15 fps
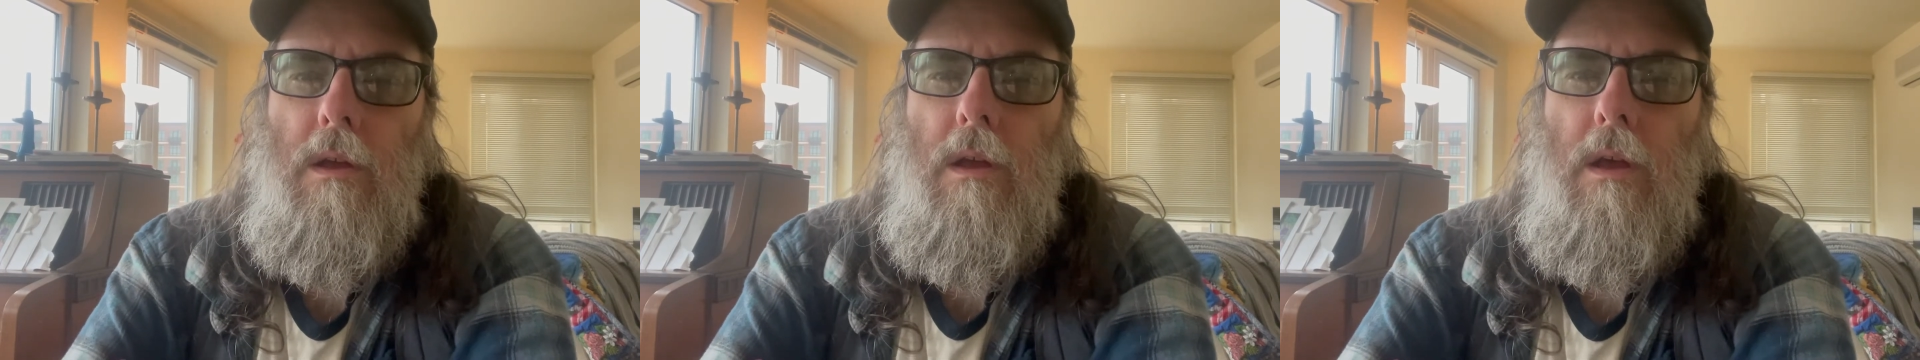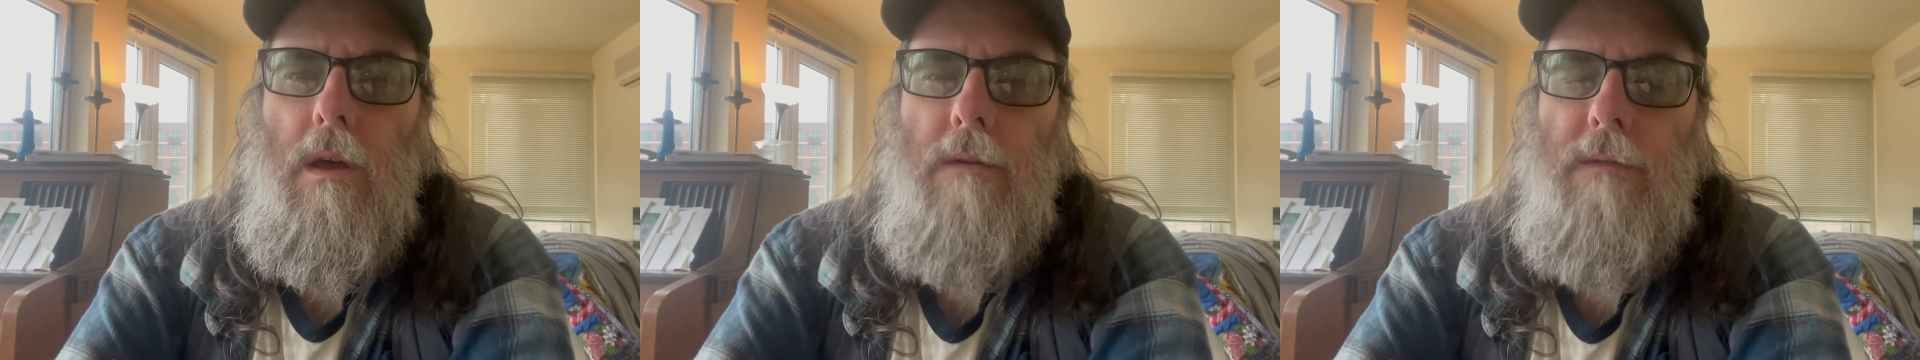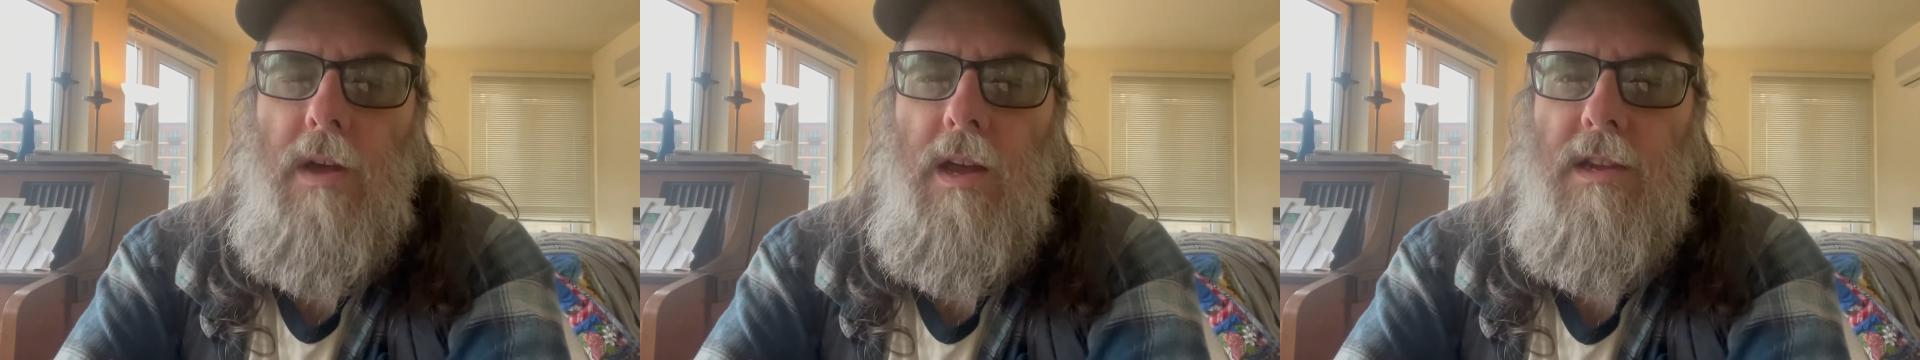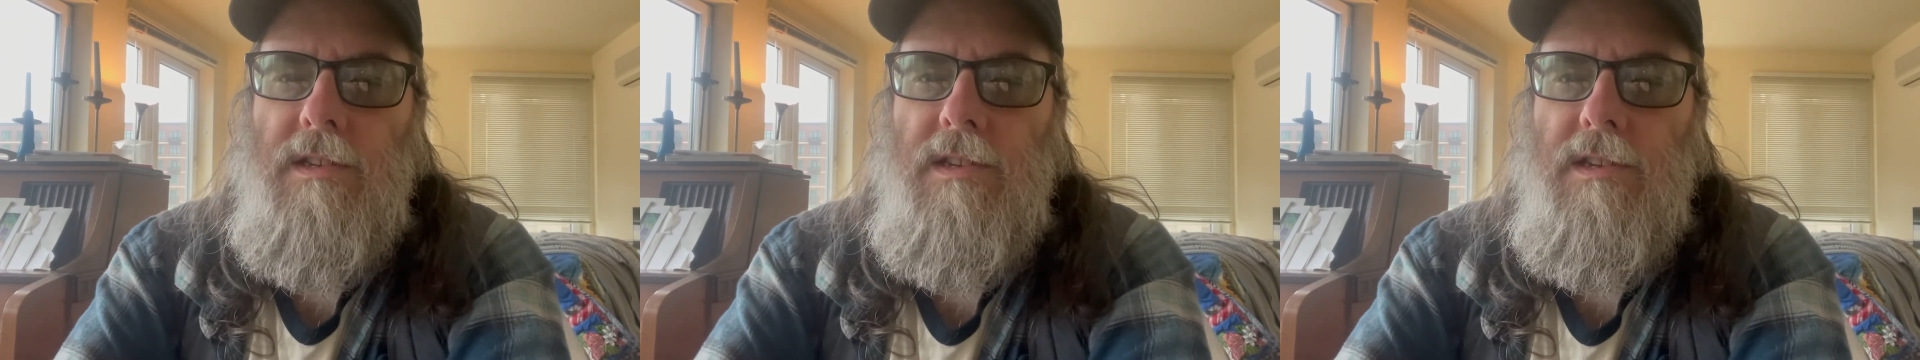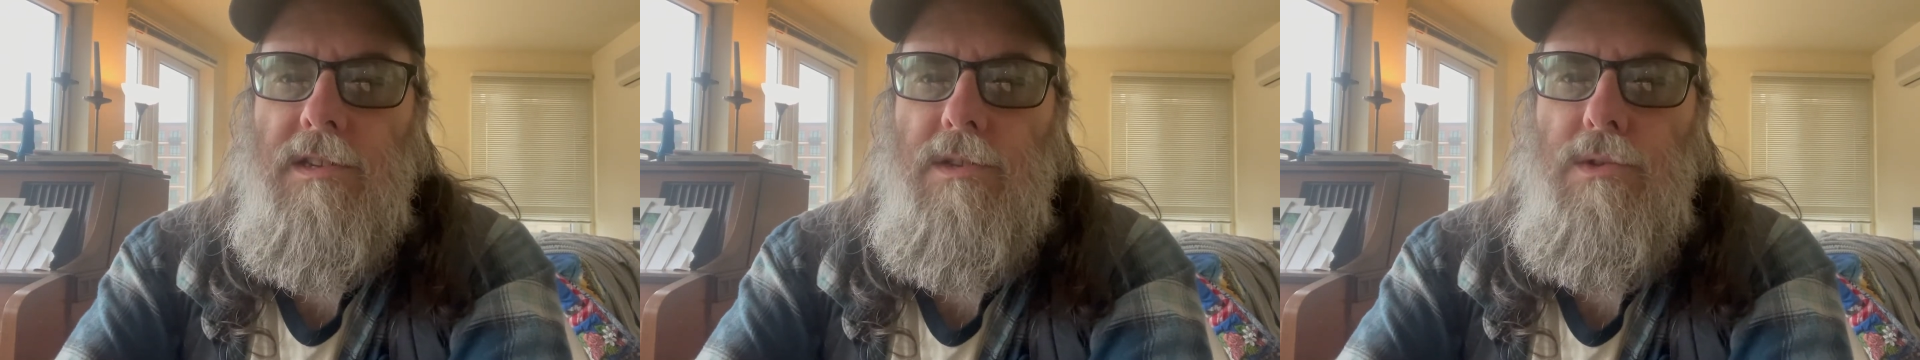have
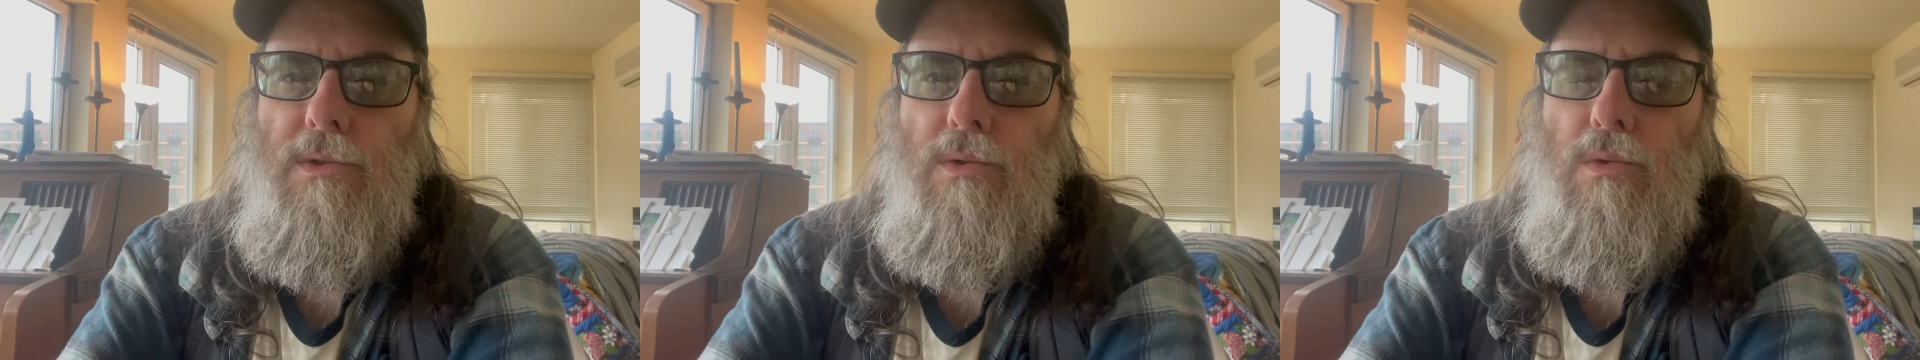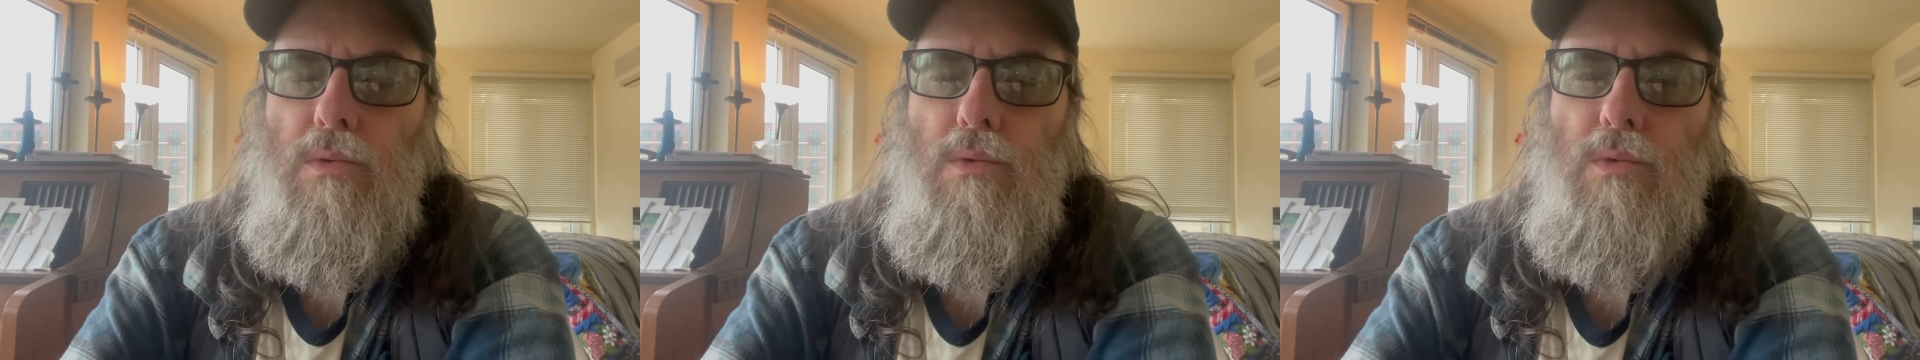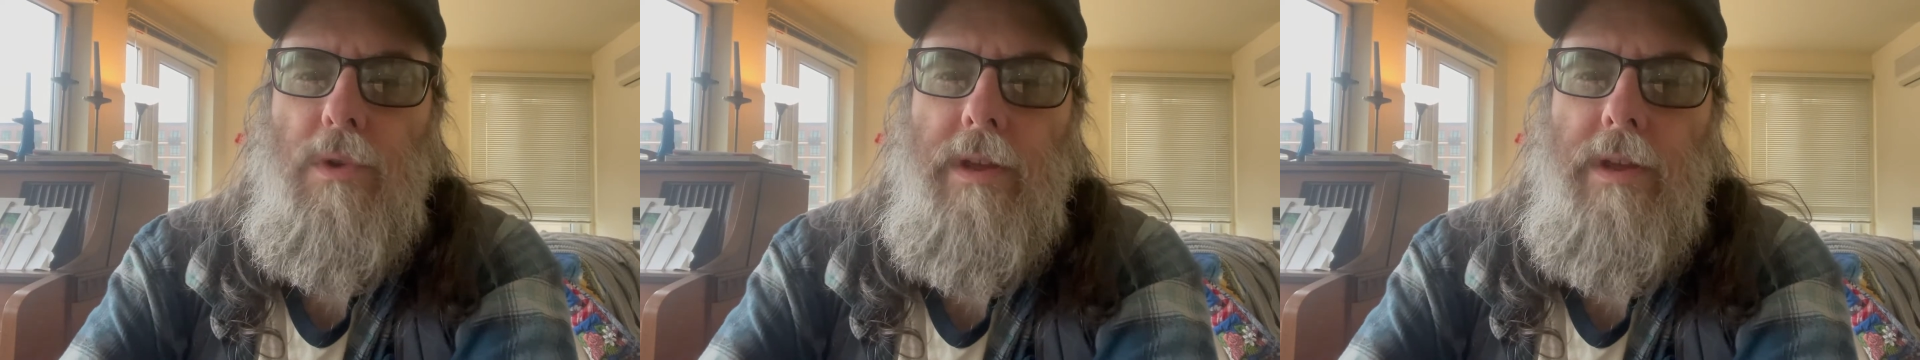access to